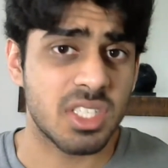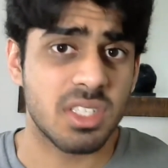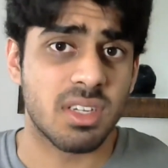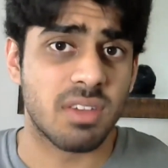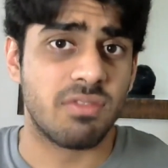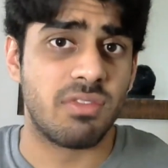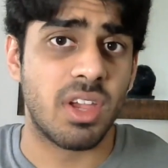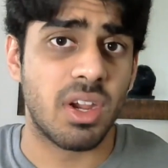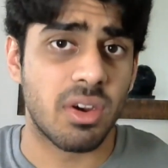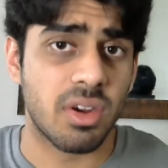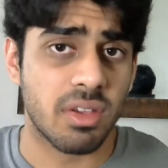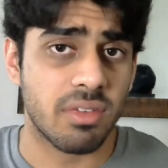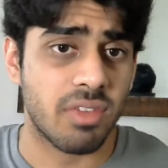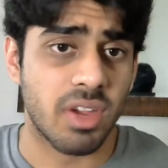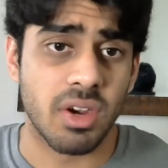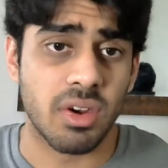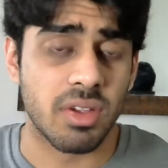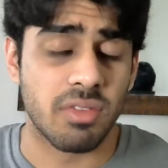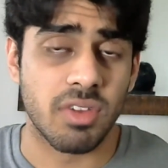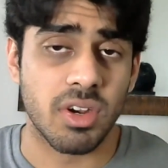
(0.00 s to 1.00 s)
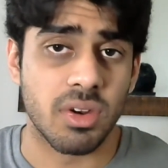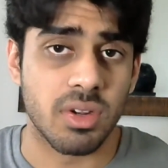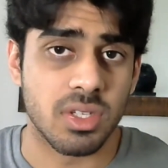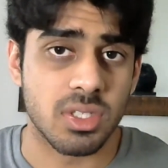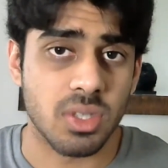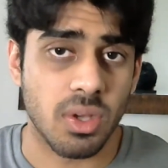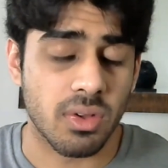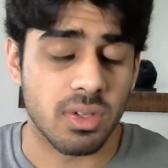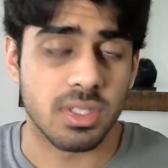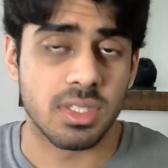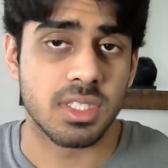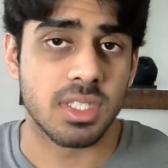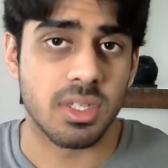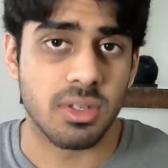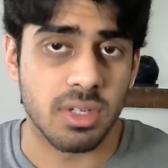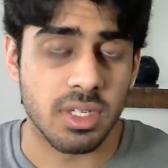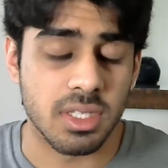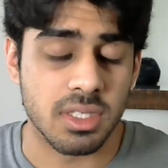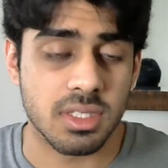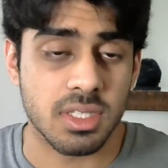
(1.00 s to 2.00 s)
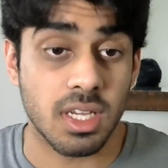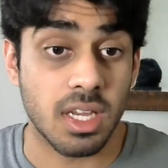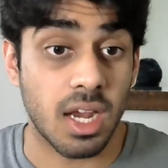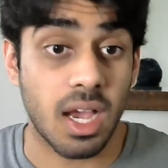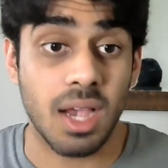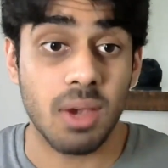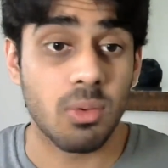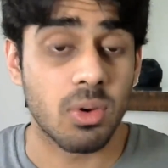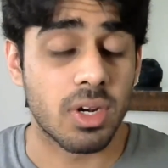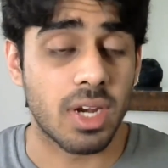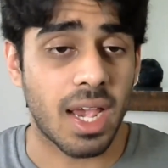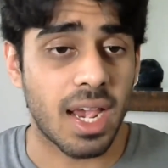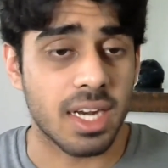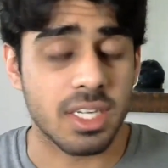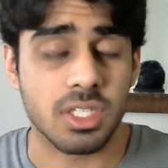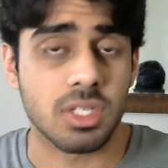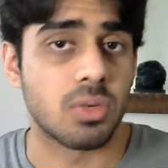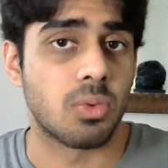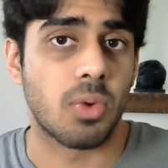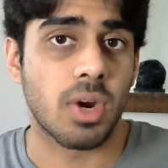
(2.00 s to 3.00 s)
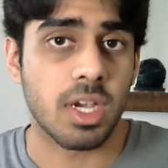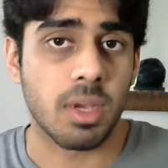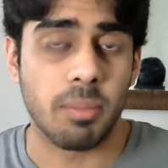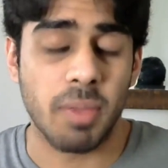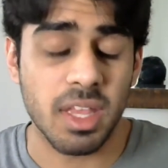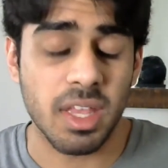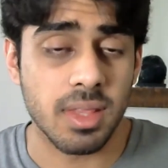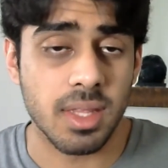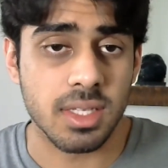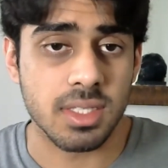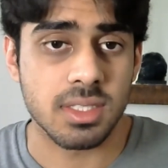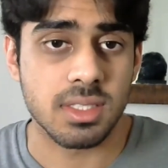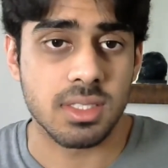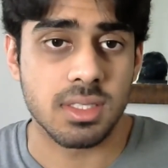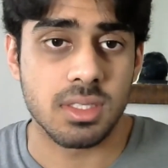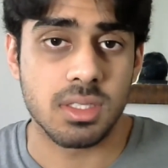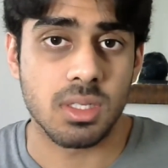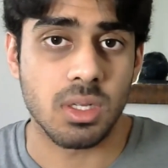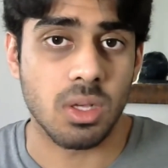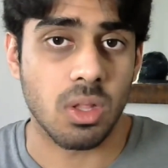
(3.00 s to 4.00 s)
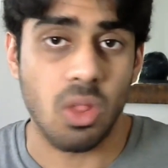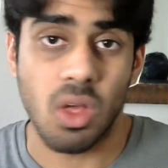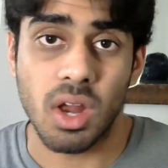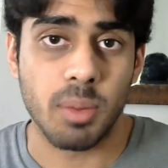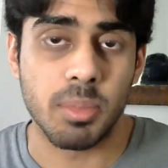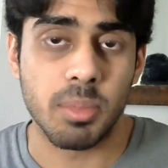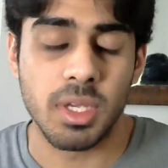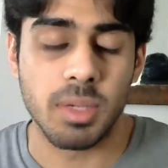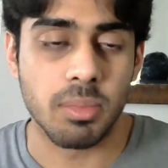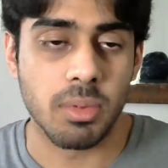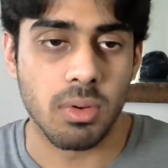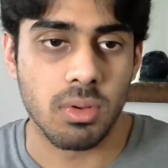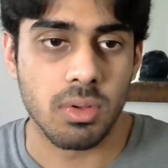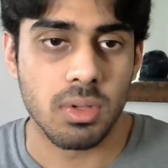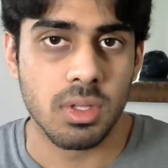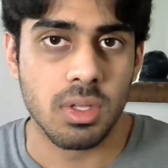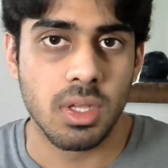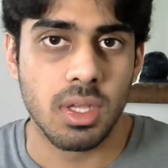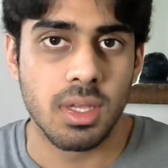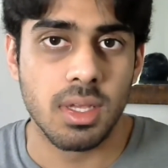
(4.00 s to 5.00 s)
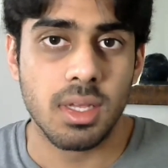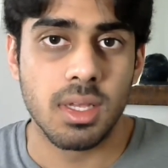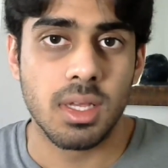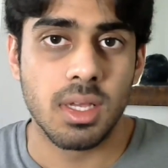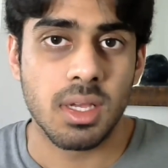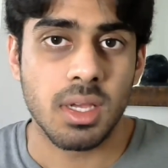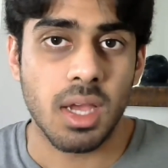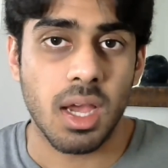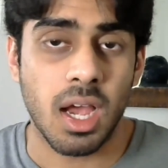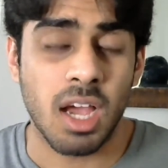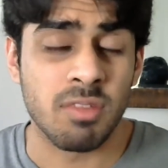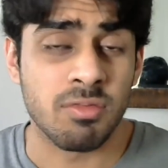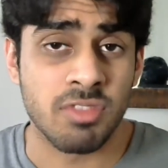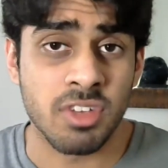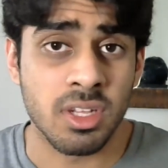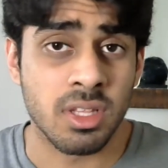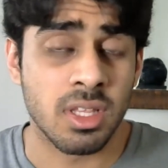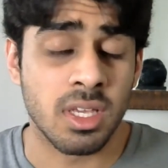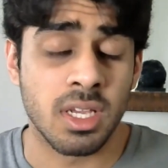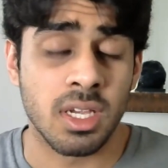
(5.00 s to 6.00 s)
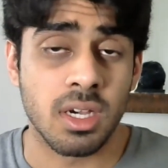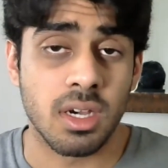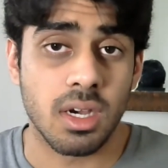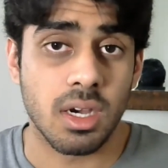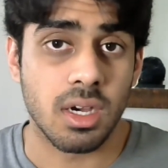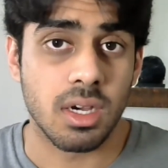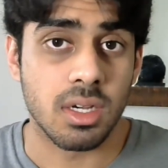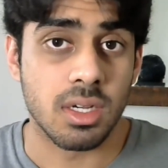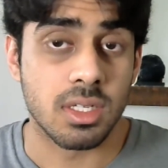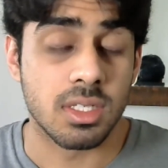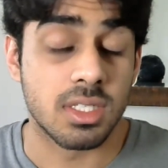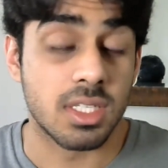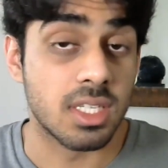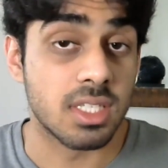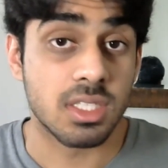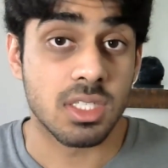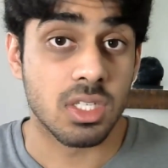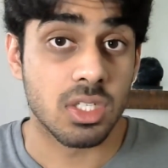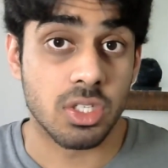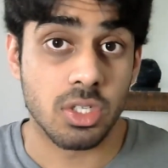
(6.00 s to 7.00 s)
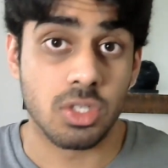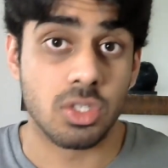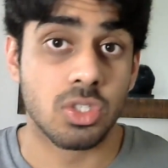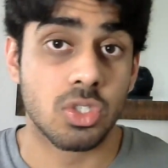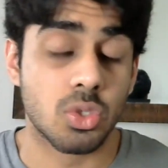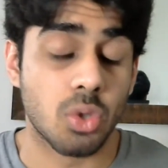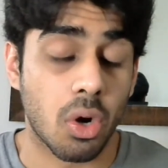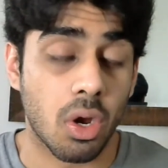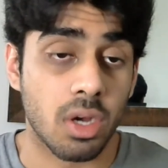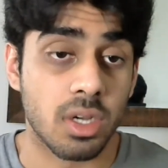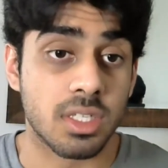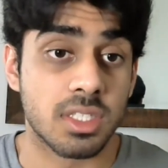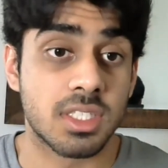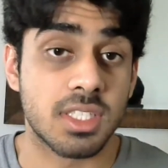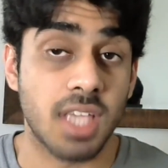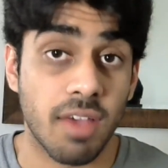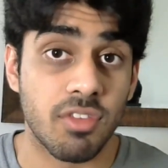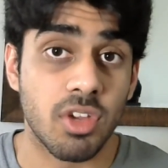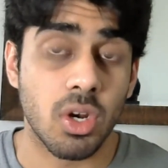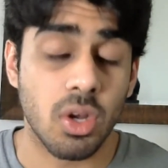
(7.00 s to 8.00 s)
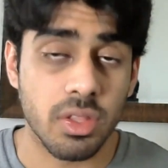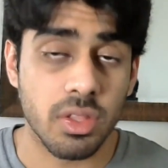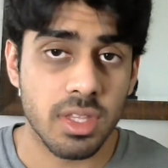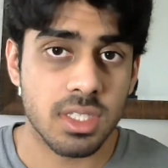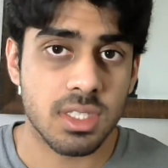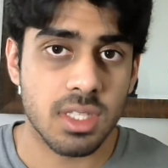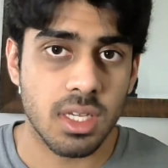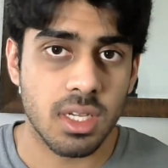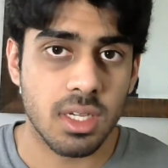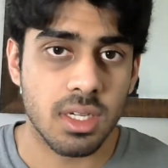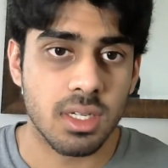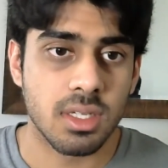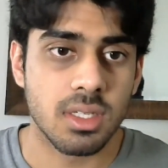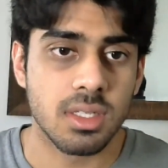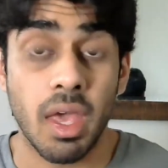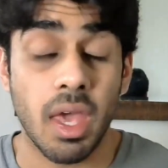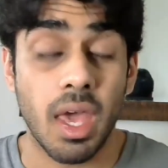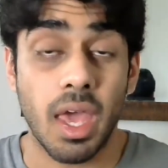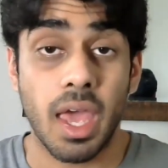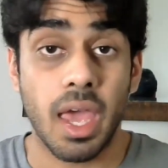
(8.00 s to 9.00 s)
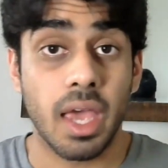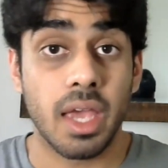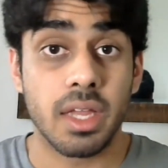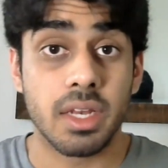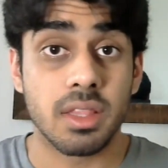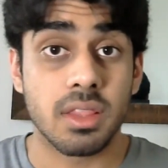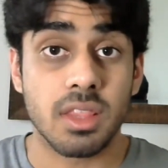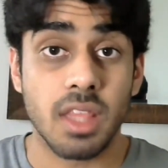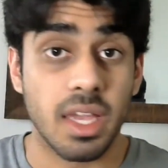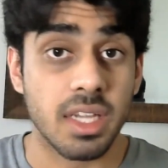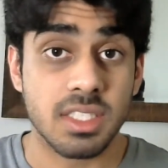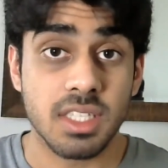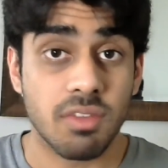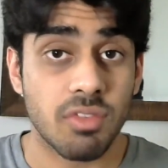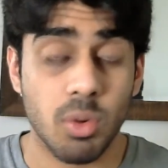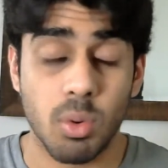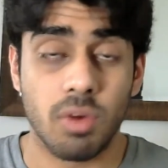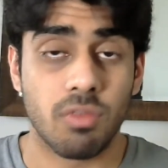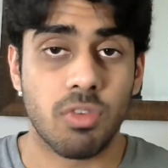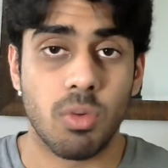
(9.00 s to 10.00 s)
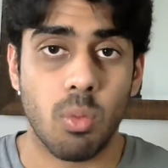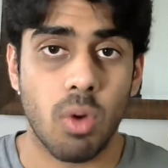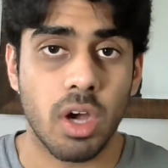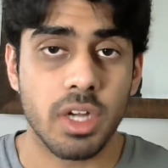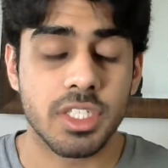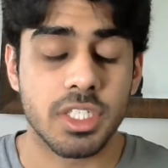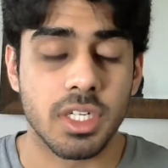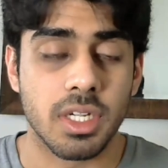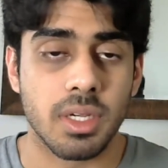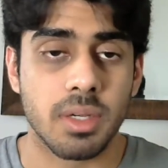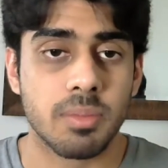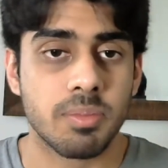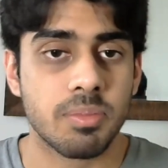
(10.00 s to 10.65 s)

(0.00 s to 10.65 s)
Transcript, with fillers: a very, very, very solid series, and I would actually recommend this to a lot of people. I'm feeling a uh, decent to strong 7 on this thing. And thanks everyone for watching.